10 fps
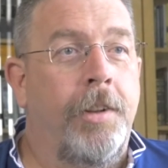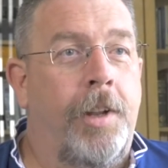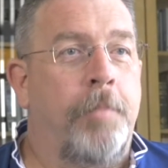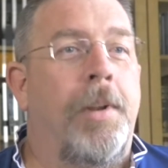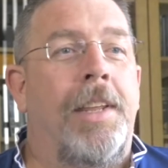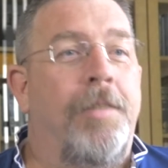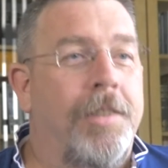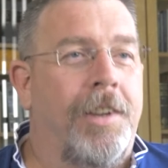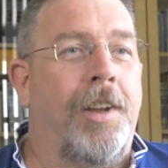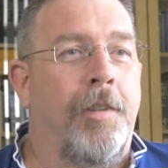like, belief
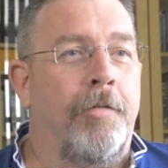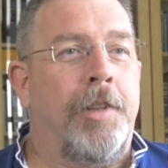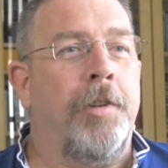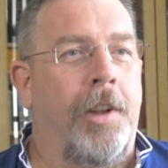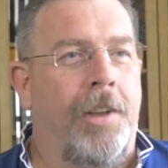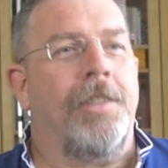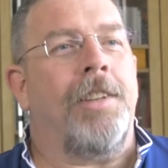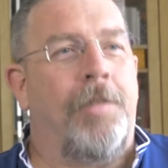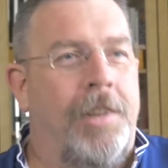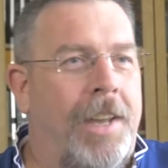is a kind of ritualised
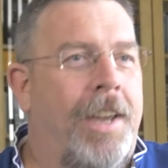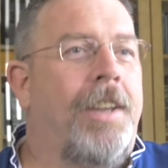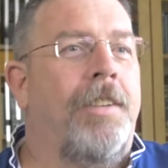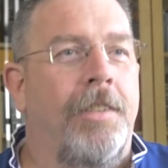every day,